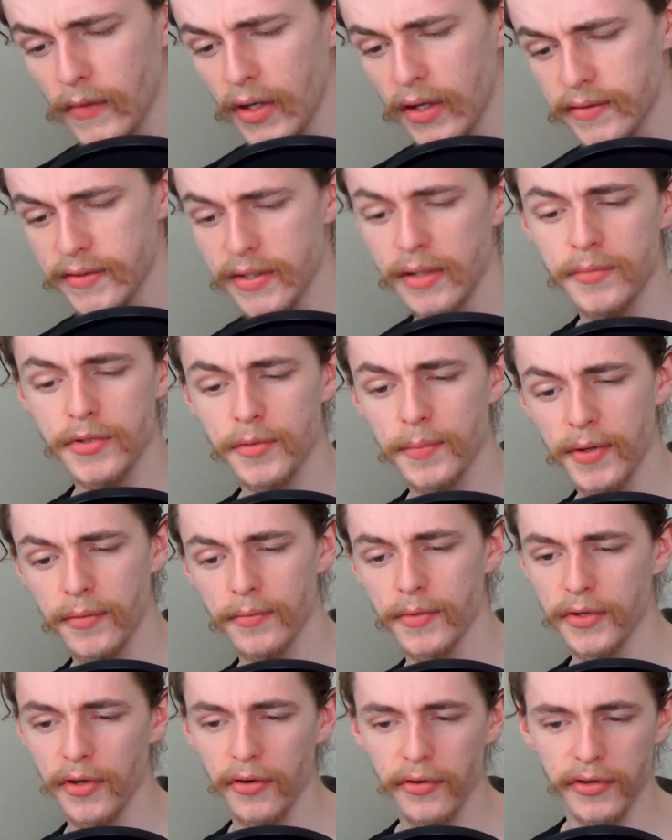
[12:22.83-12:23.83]
it seems a bit
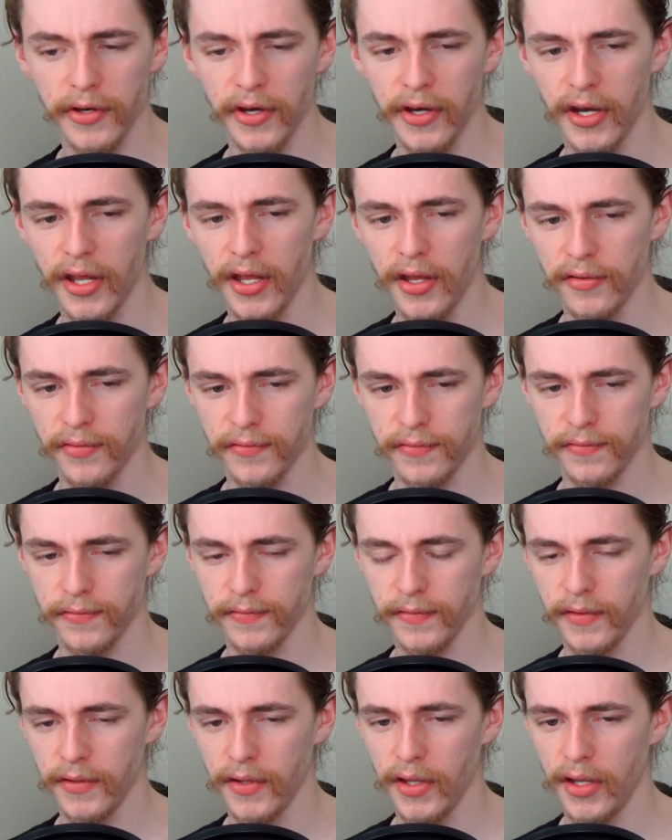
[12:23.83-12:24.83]
redundant if
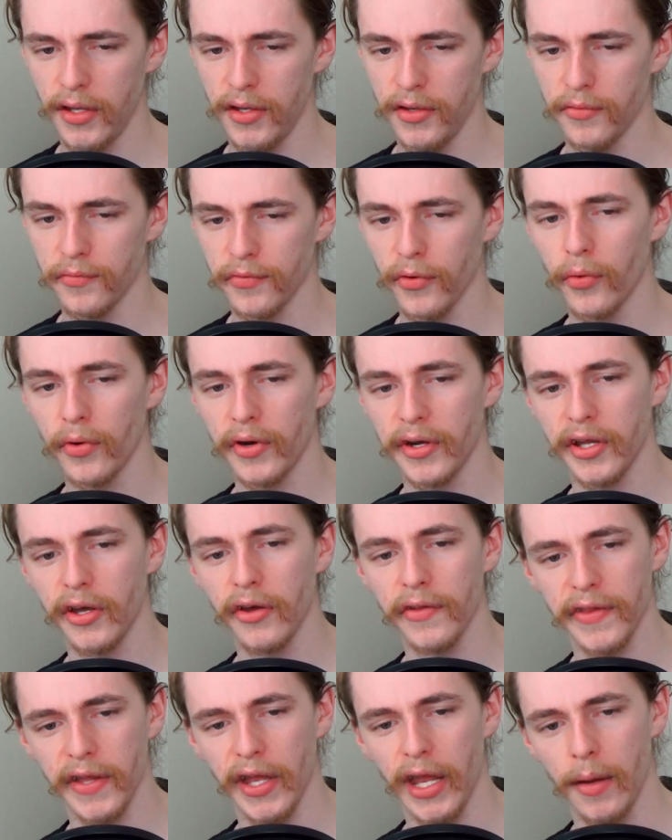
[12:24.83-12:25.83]
you've already
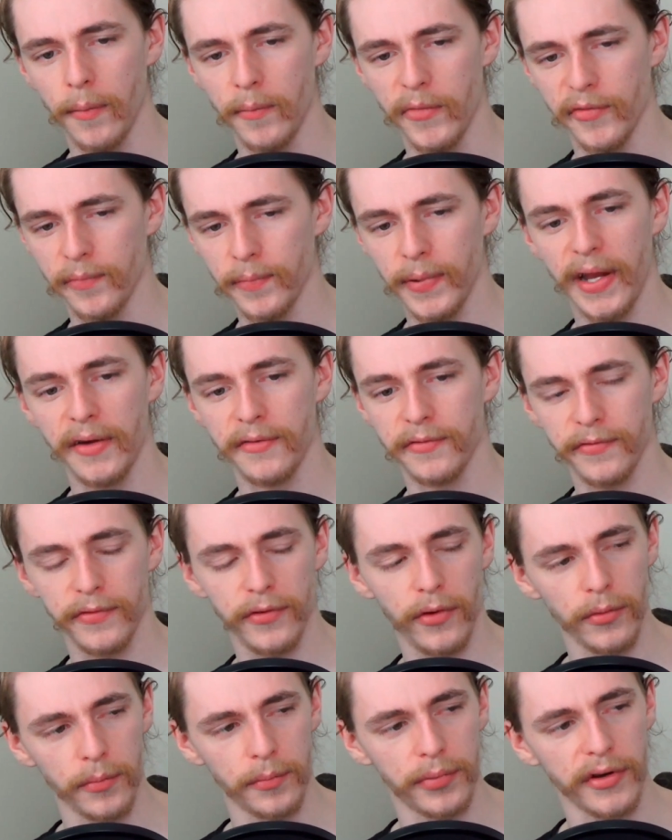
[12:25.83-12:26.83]
got the game, you've paid
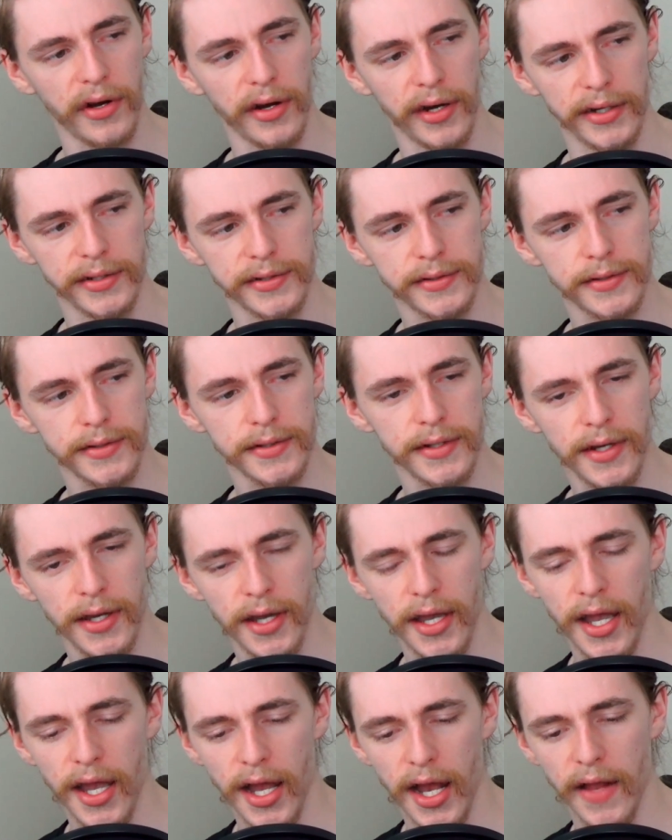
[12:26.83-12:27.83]
full price,
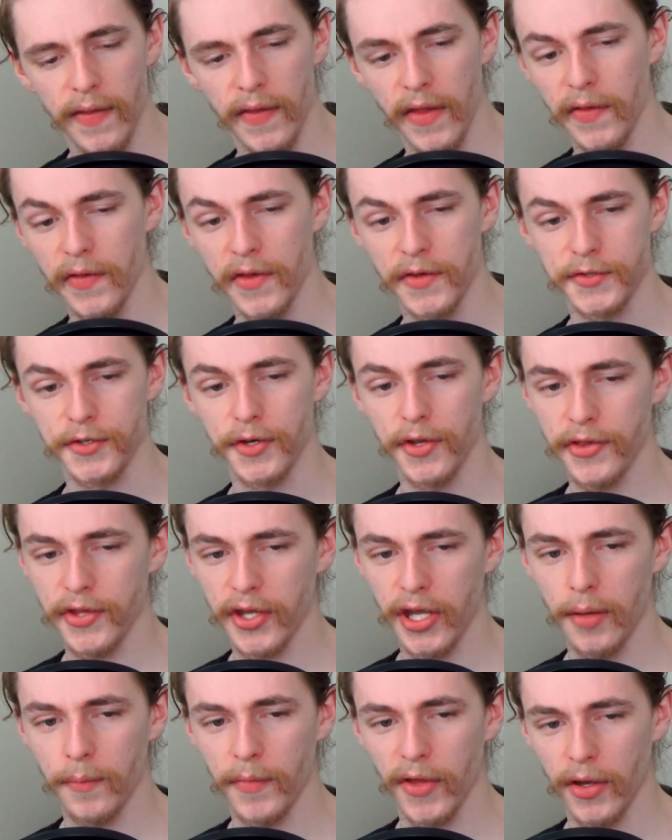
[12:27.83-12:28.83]
and then there's another
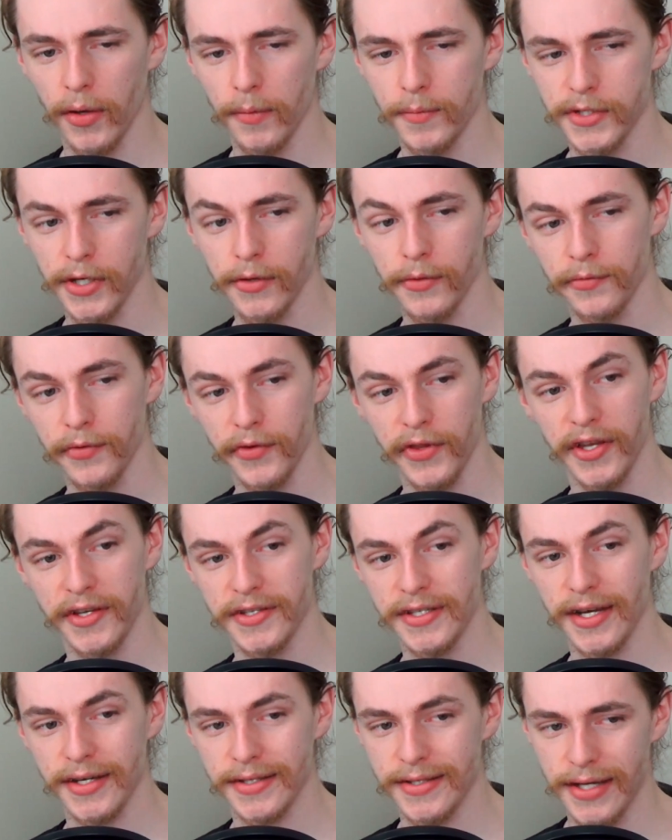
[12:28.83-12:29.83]
game that comes out for the
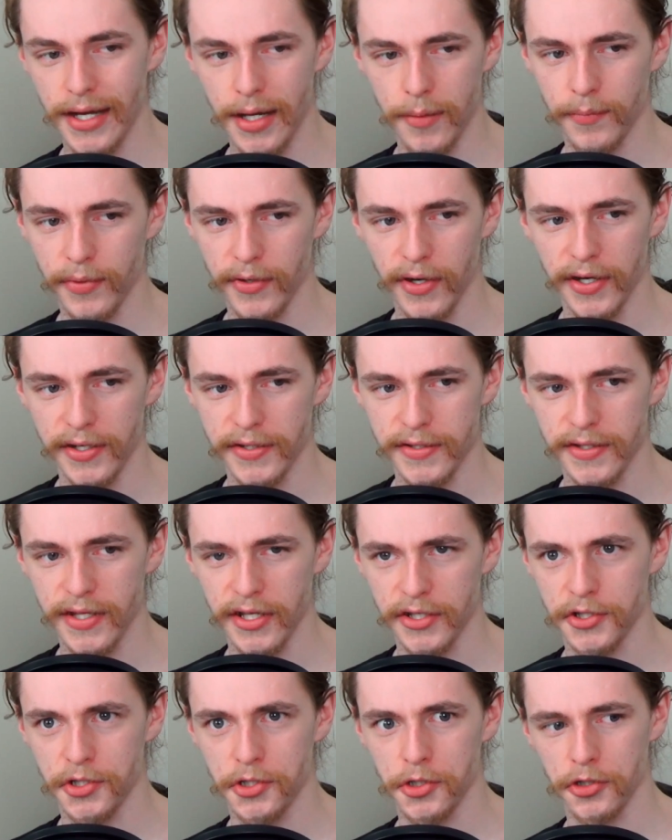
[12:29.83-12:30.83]
exact same price
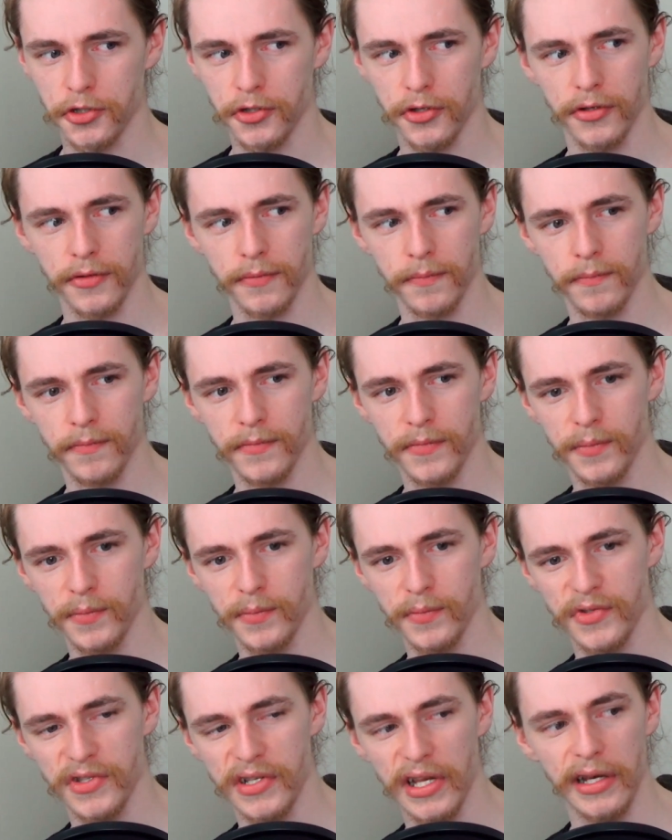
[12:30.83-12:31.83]
that's just got
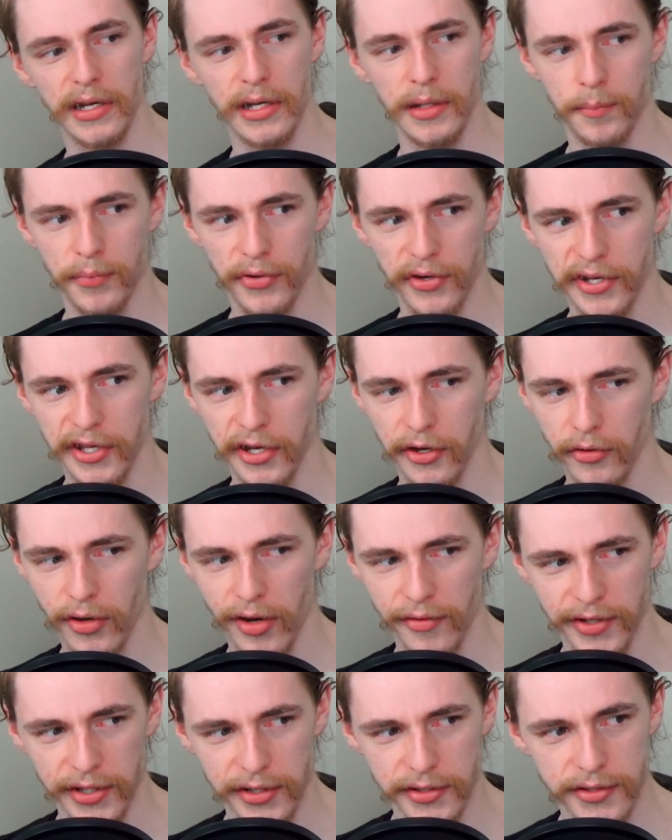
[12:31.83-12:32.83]
slightly prettier
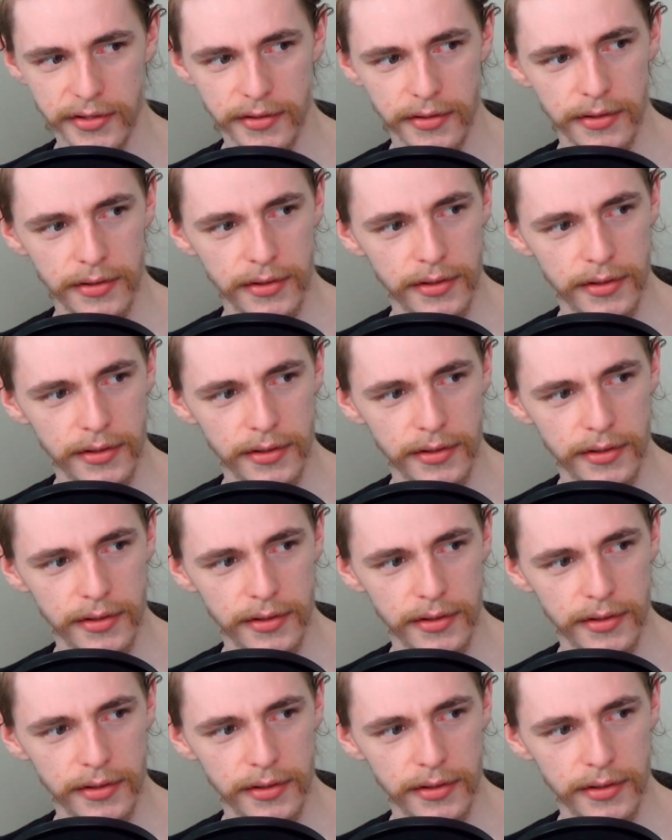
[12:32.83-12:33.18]
graphics.